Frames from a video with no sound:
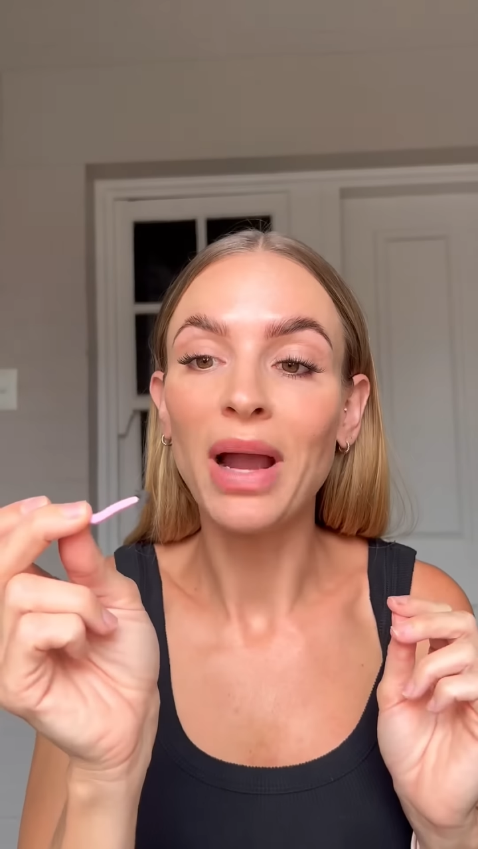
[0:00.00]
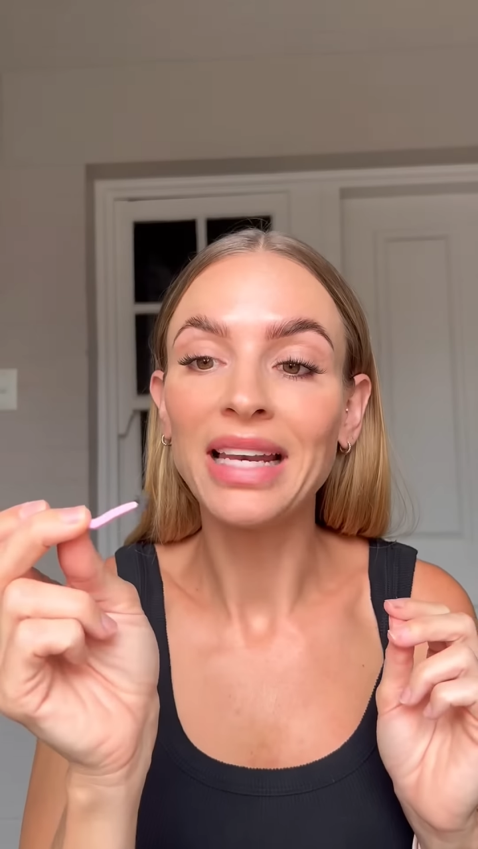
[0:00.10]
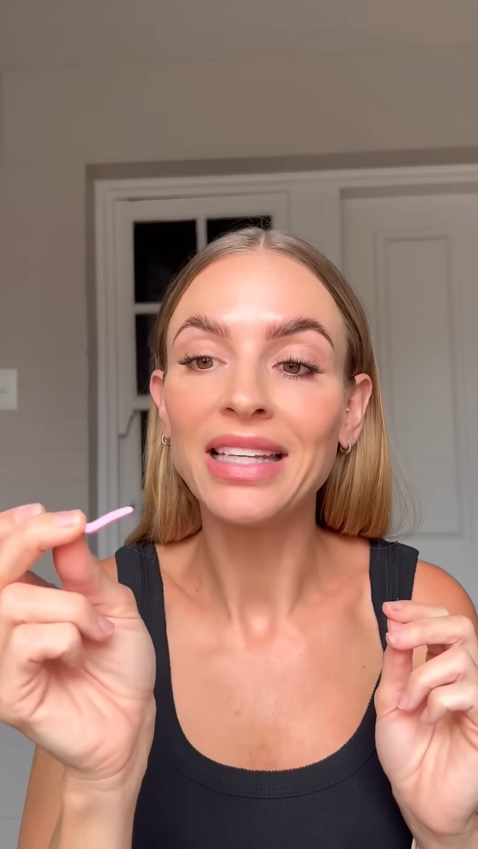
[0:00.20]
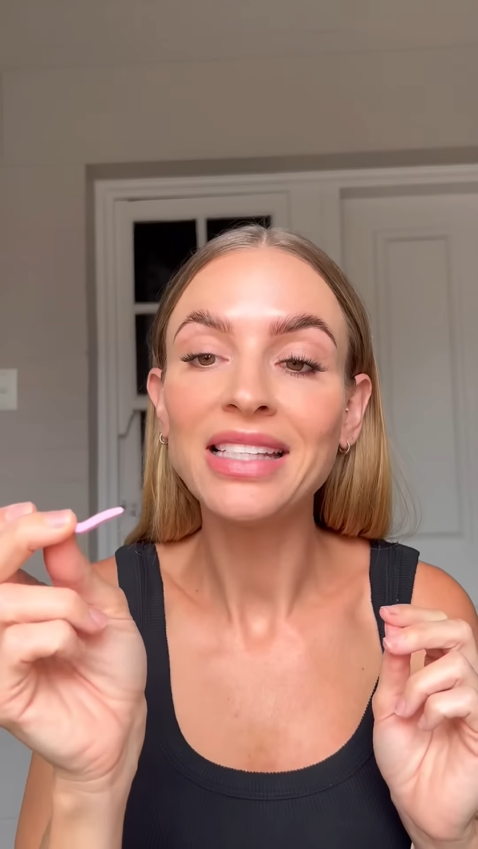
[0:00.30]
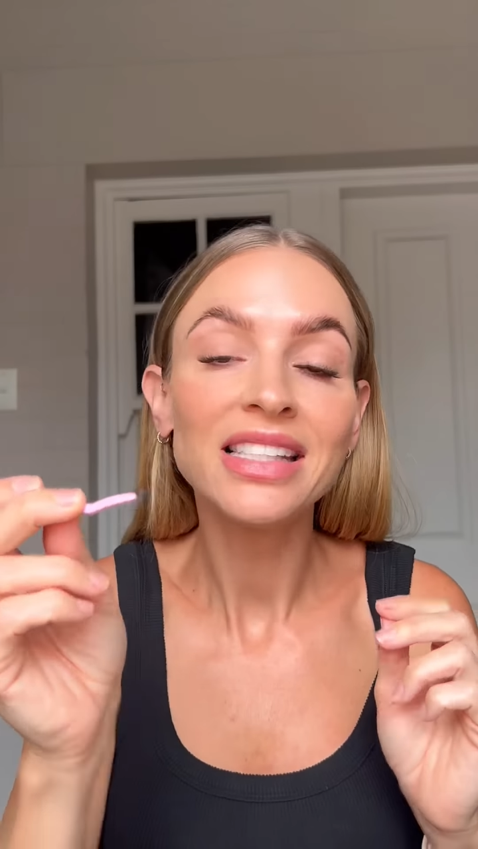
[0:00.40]

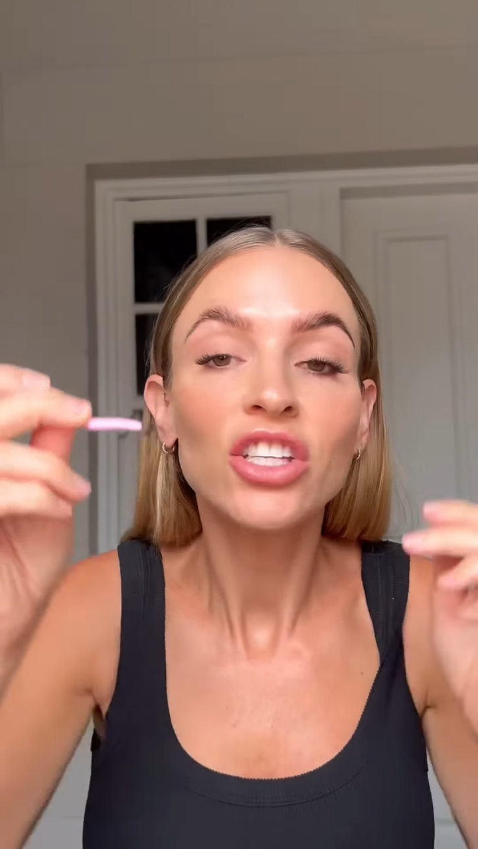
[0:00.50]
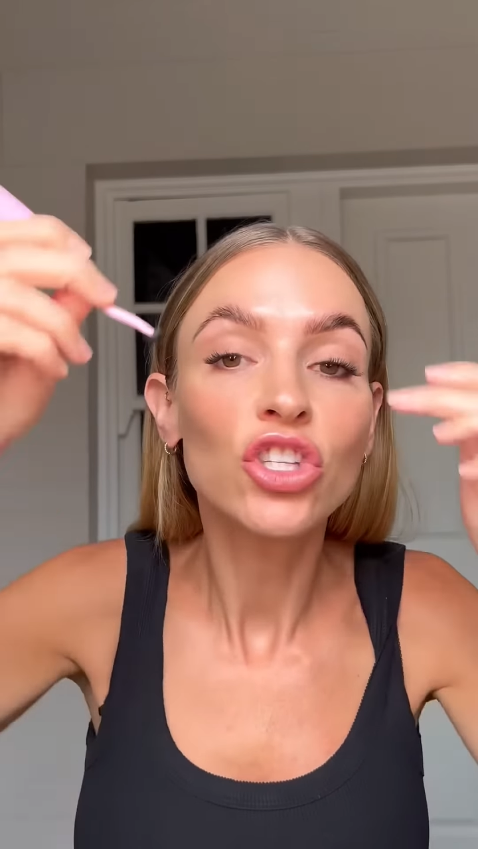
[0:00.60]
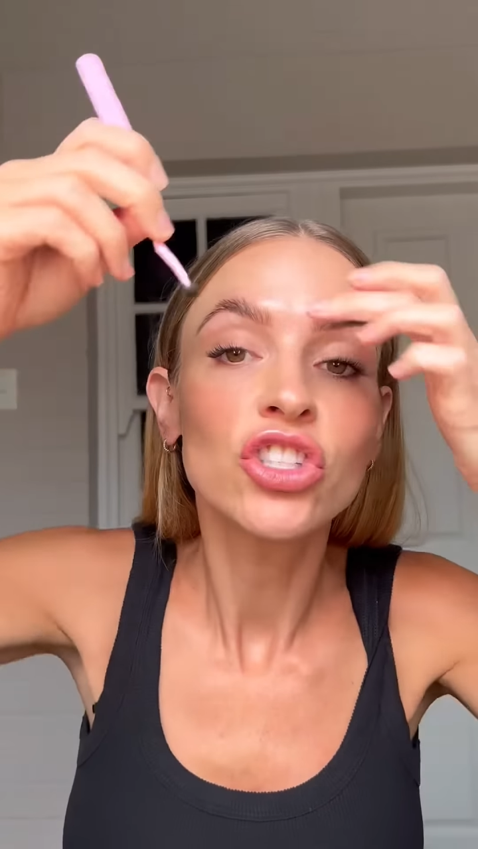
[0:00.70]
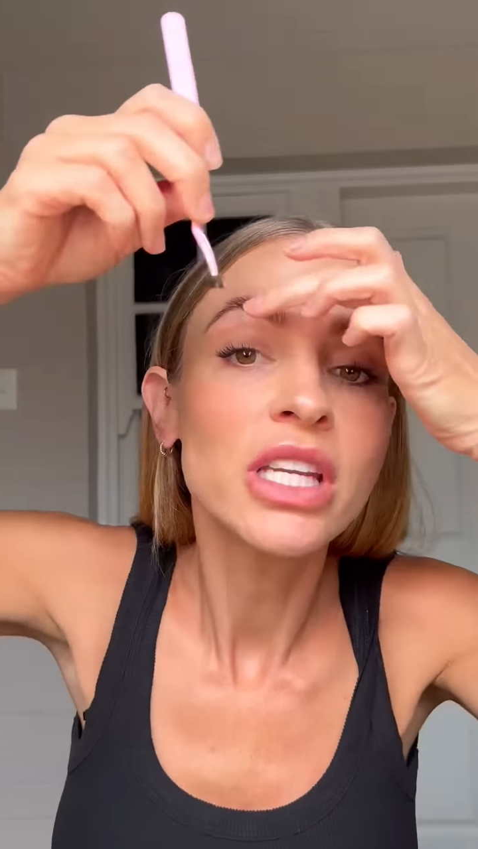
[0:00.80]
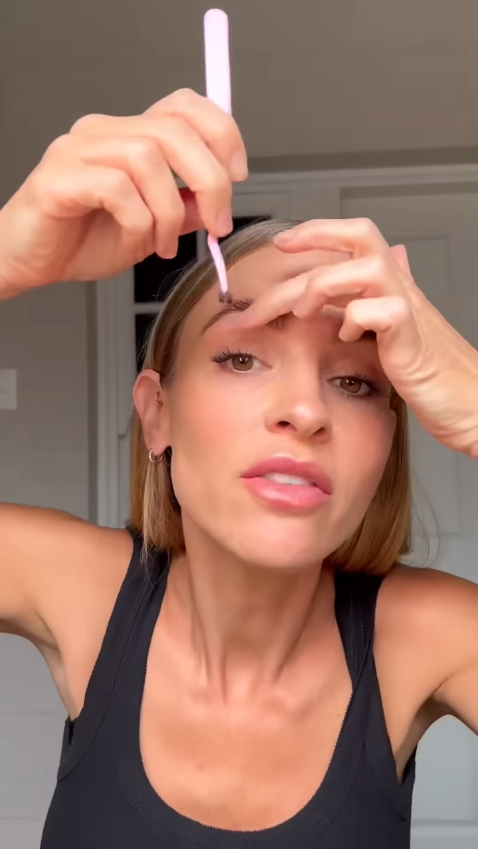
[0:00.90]
weightless.
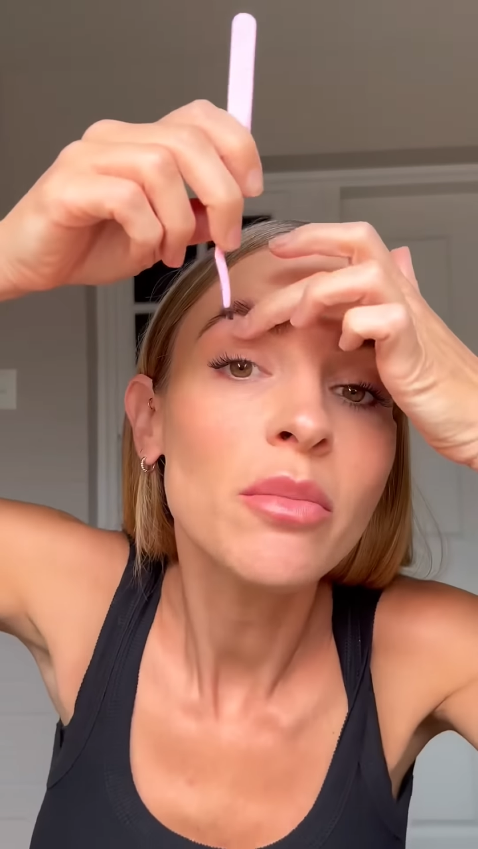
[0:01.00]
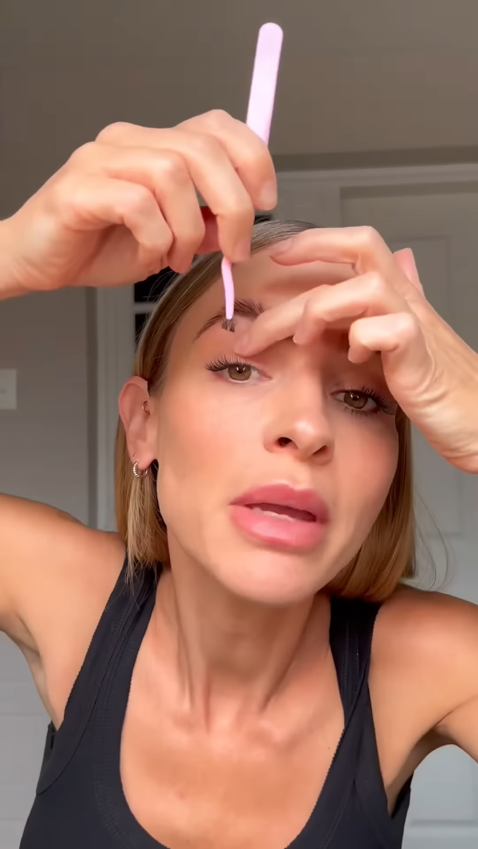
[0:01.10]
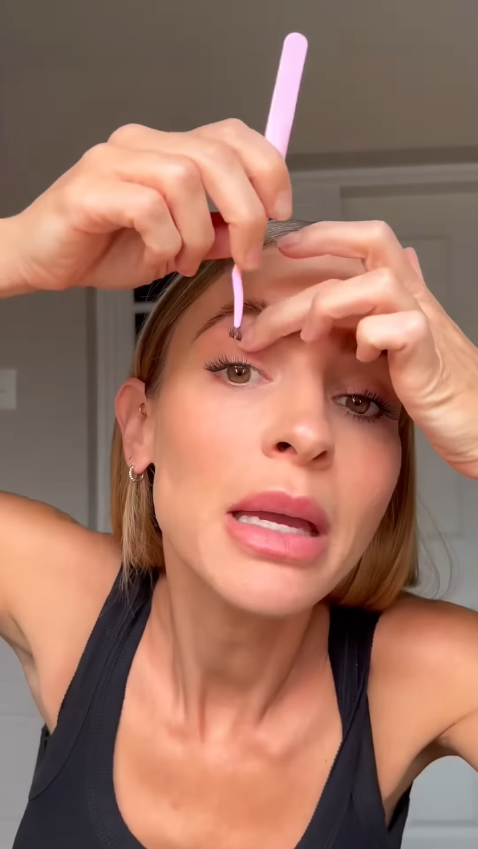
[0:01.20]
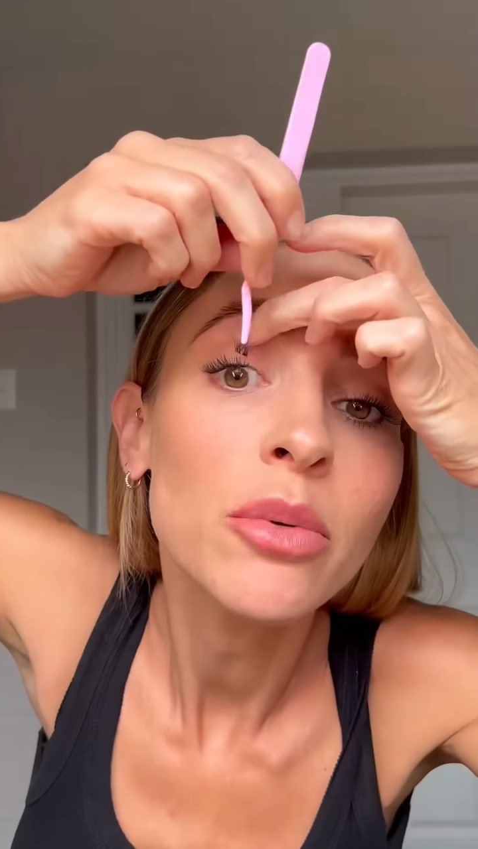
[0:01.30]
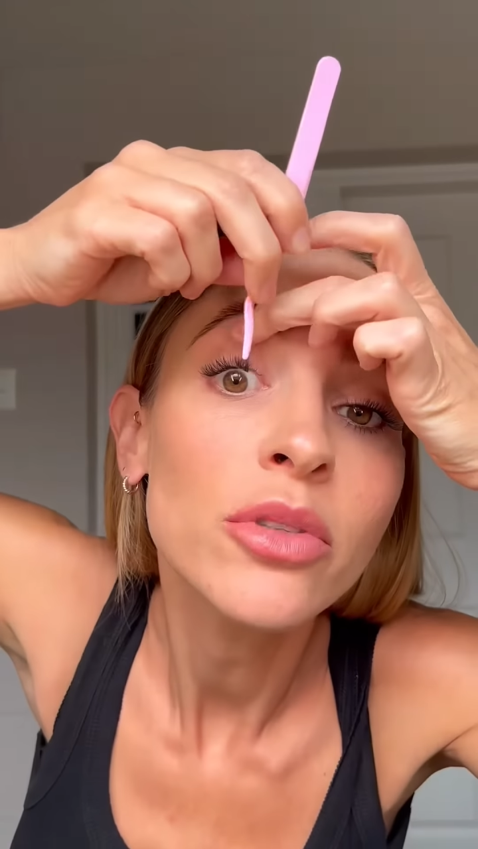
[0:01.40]
You shouldn't even be able